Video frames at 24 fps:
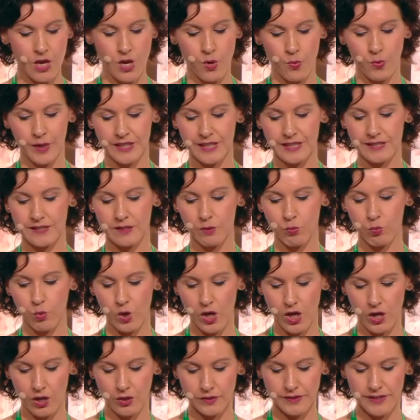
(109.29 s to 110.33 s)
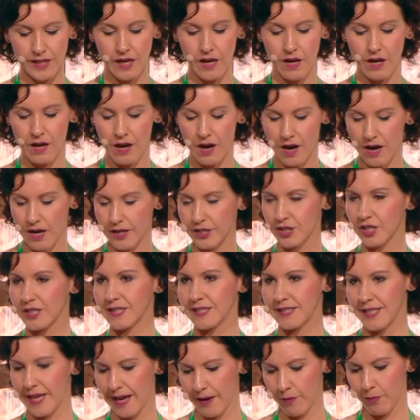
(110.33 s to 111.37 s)
which is the world's largest
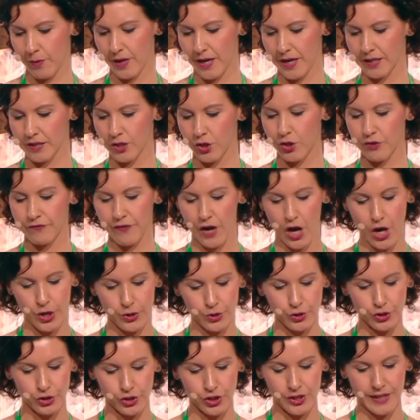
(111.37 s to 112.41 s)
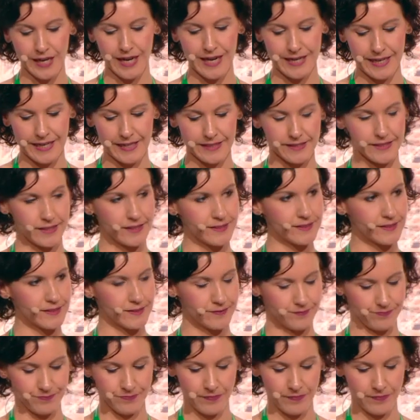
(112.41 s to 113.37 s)
network of ocean leaders,